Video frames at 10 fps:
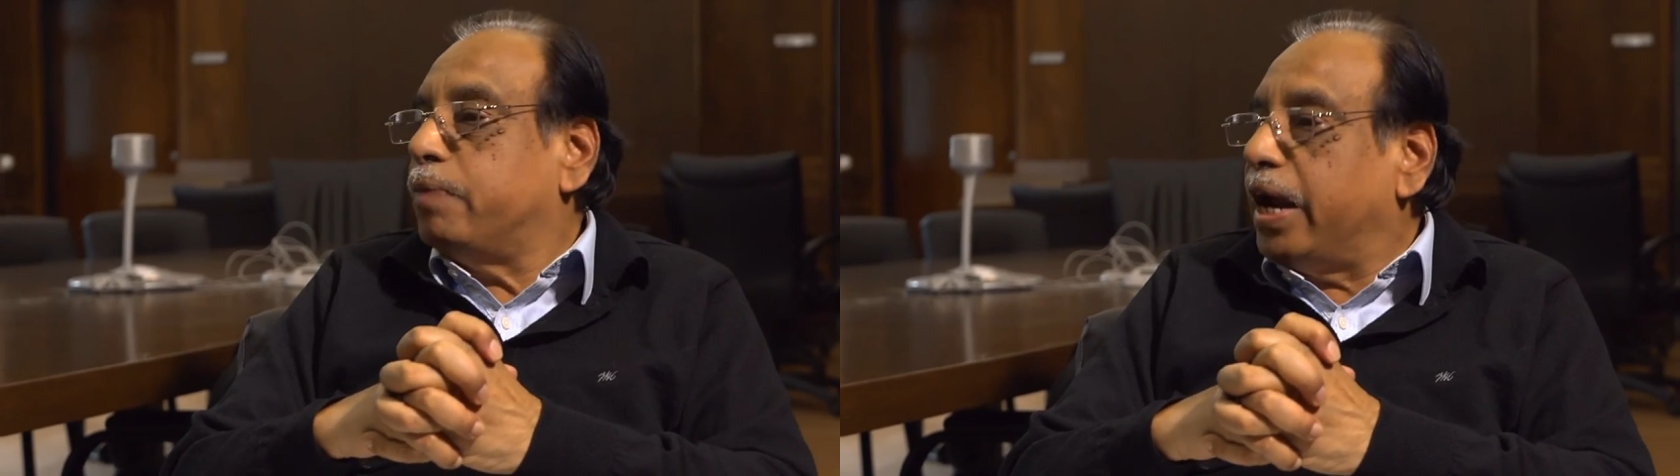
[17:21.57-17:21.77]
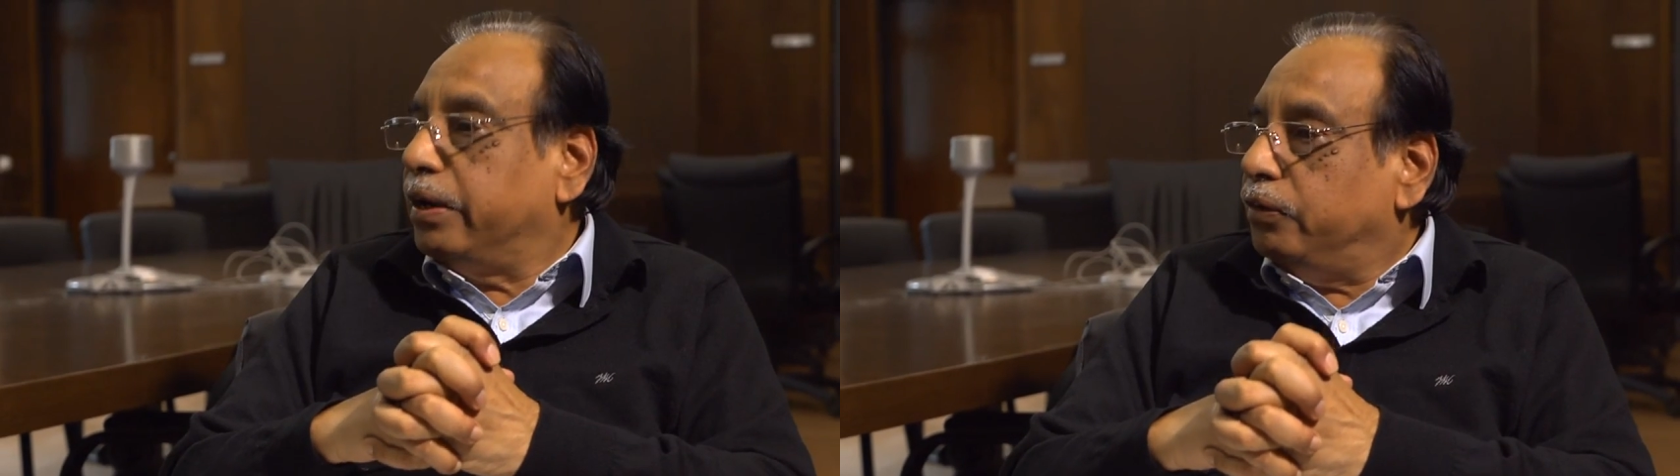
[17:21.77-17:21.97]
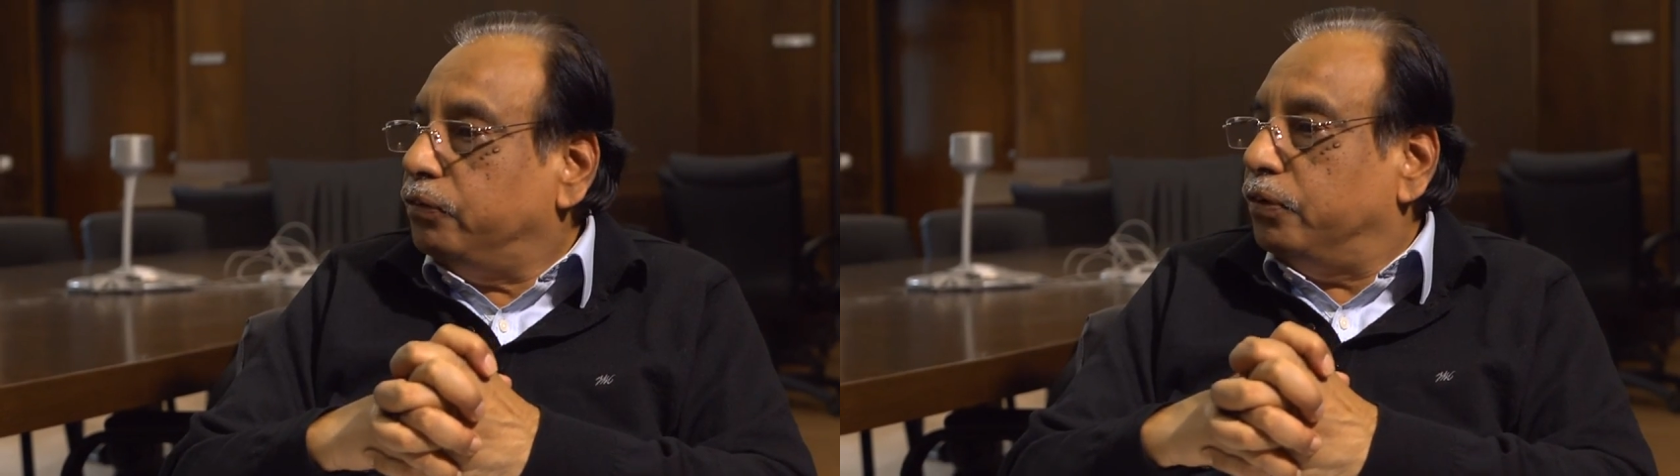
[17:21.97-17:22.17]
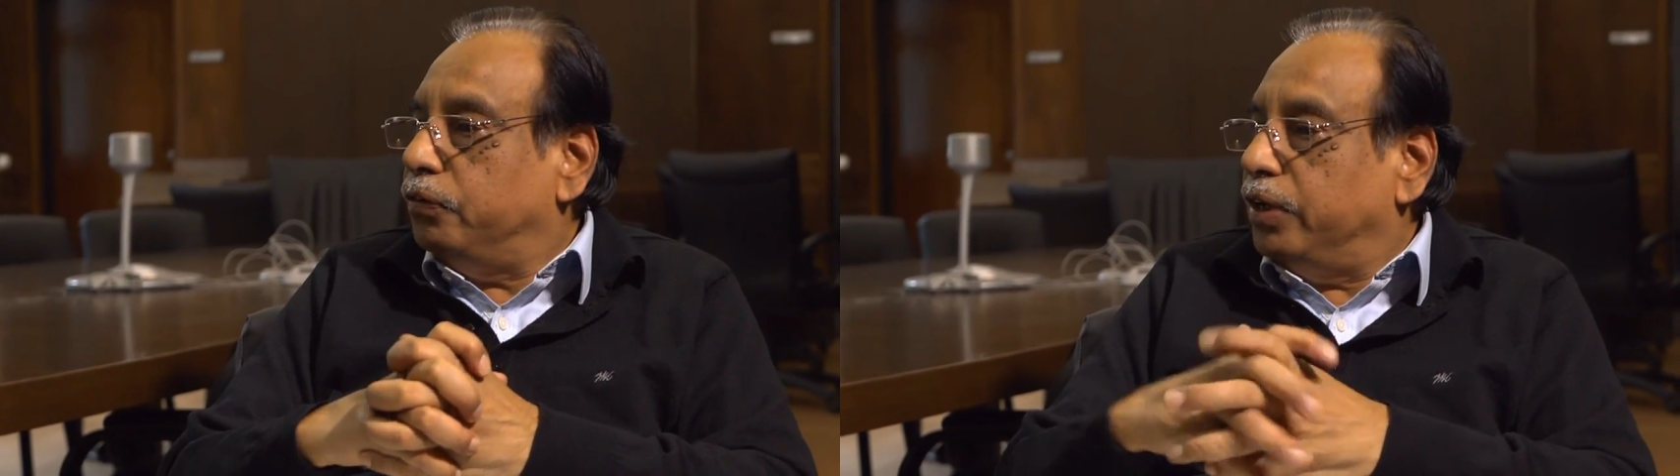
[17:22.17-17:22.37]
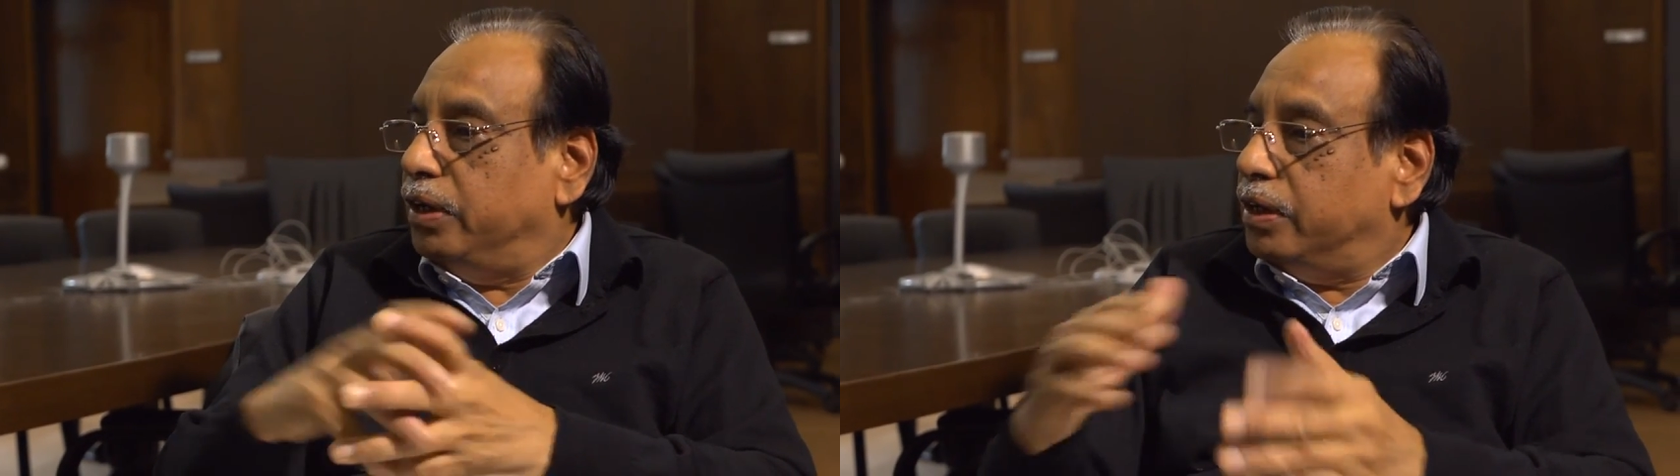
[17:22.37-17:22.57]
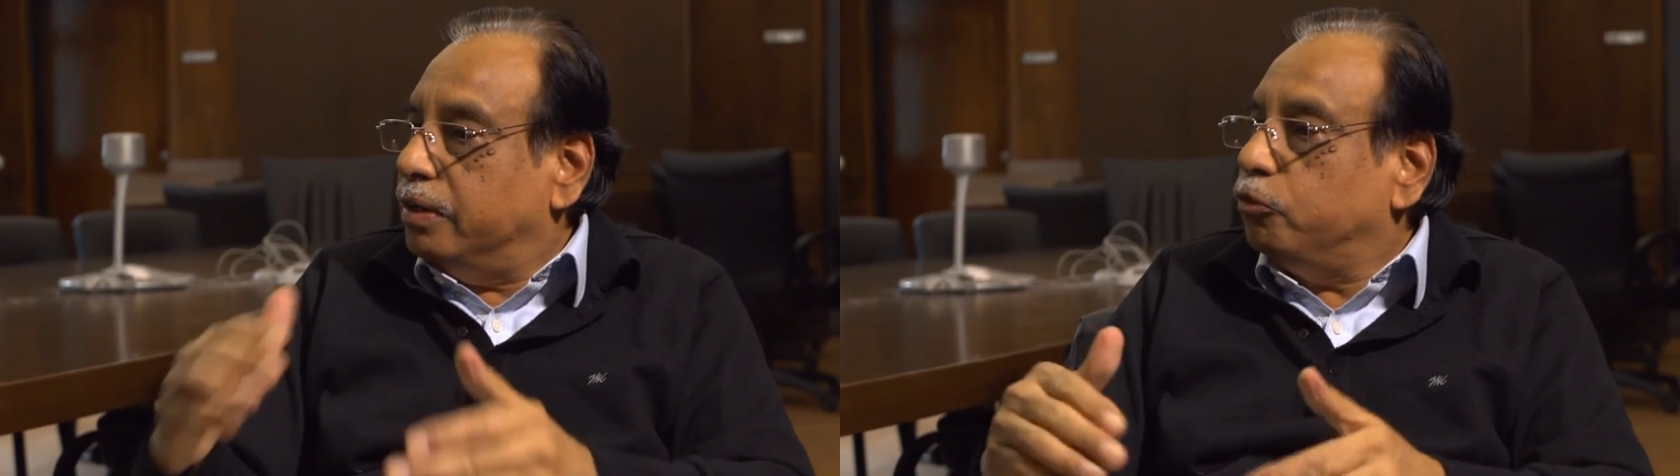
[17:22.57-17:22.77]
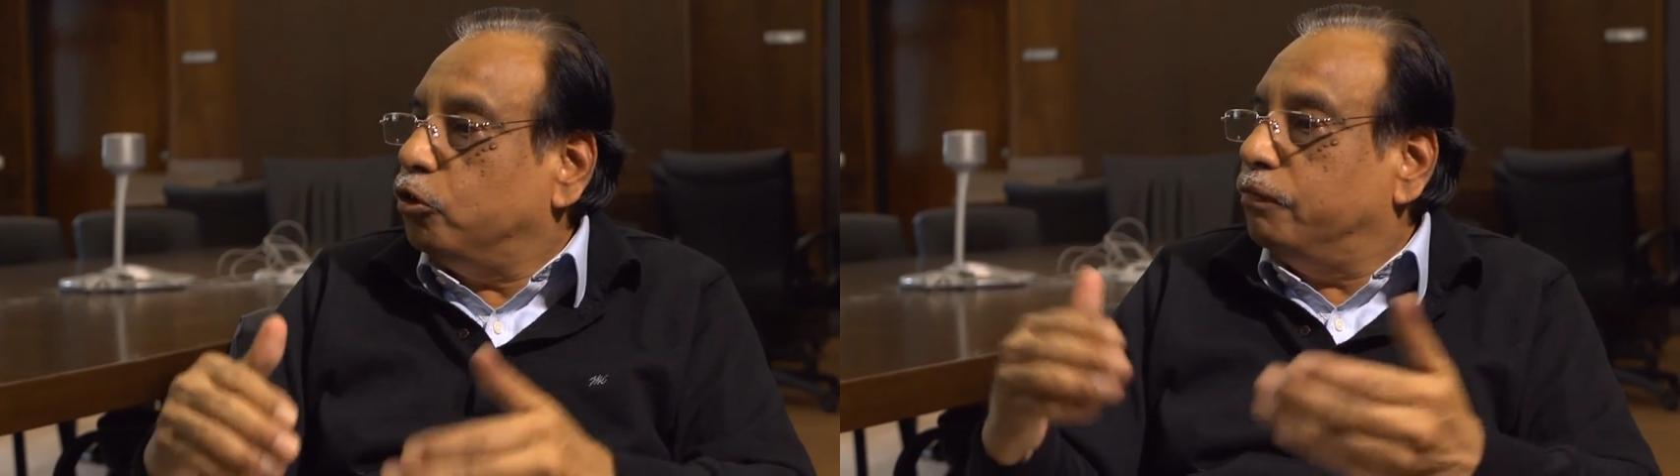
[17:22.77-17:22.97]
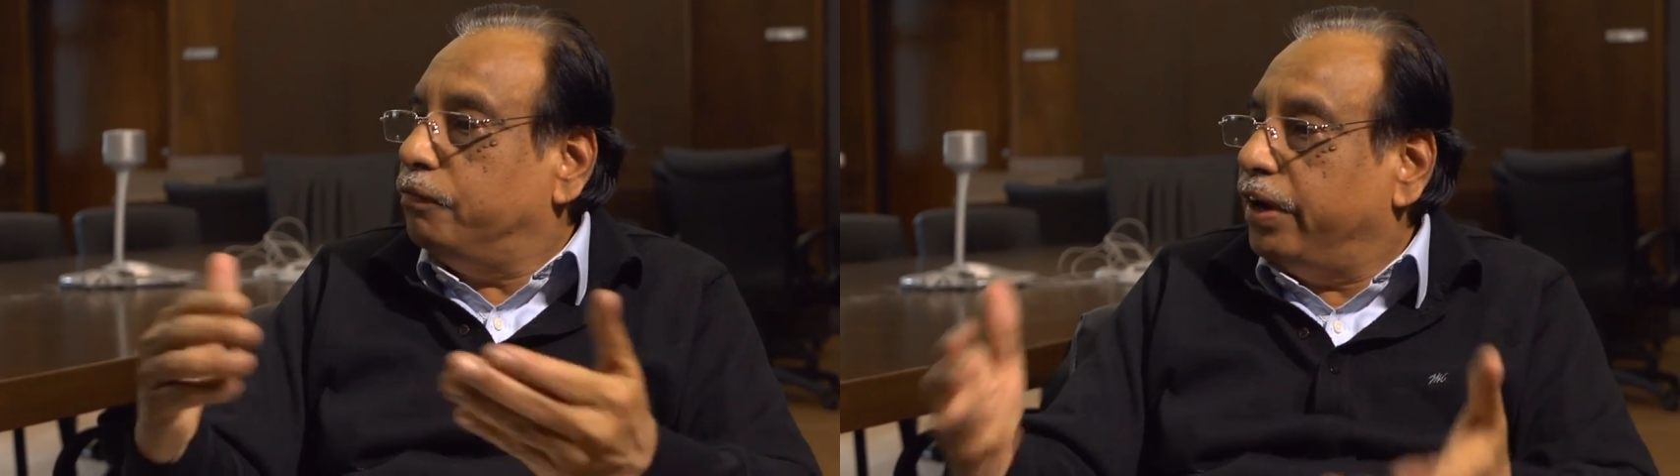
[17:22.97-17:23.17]
practices in terms
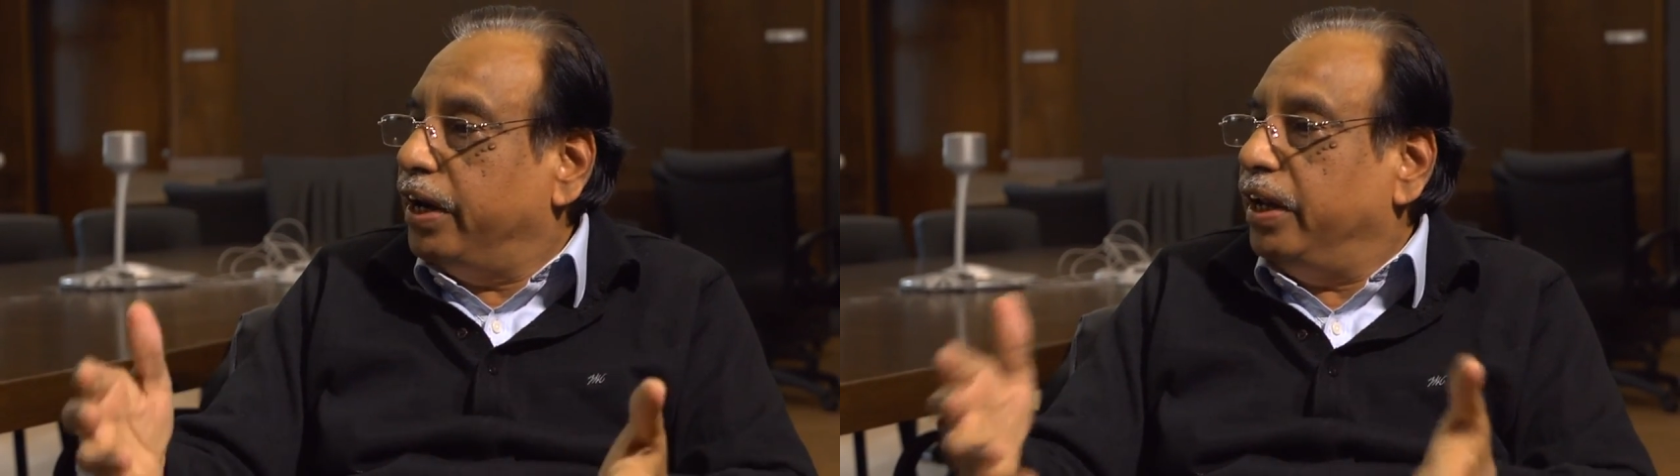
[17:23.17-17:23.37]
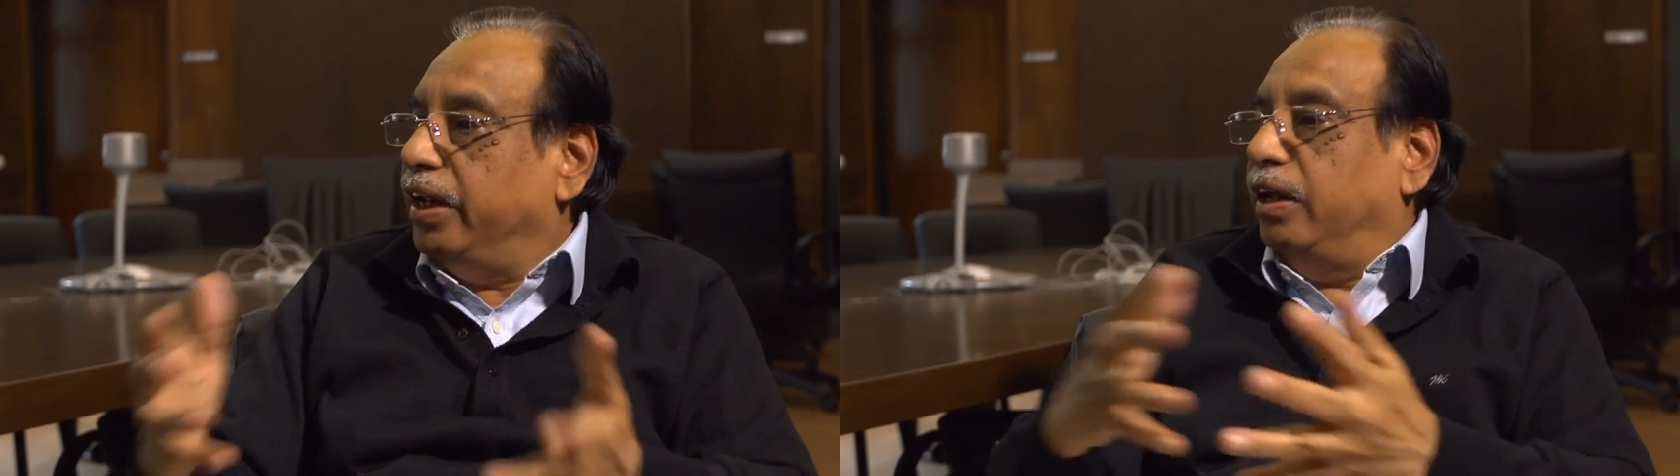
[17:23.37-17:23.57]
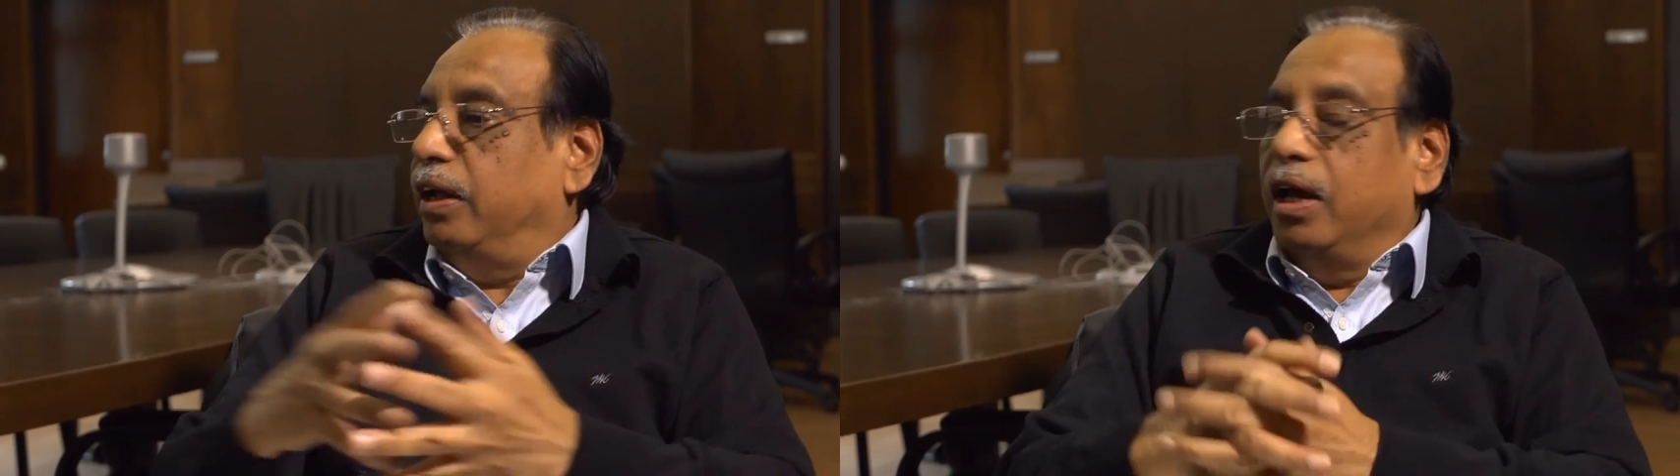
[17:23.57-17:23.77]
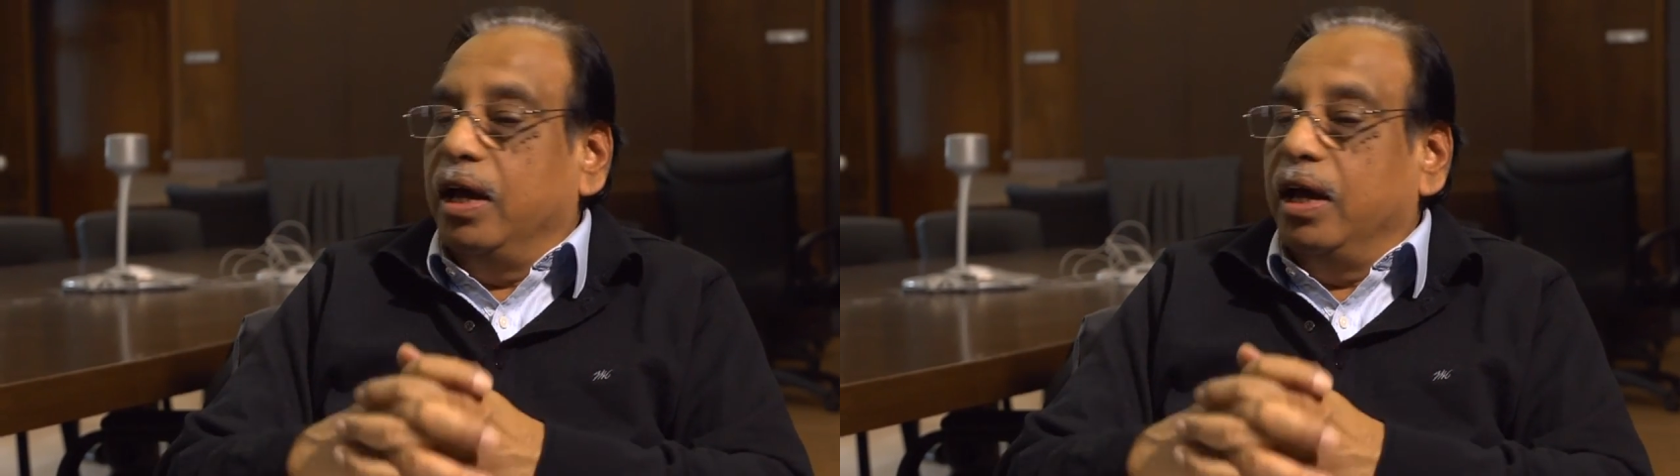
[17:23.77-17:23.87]
of training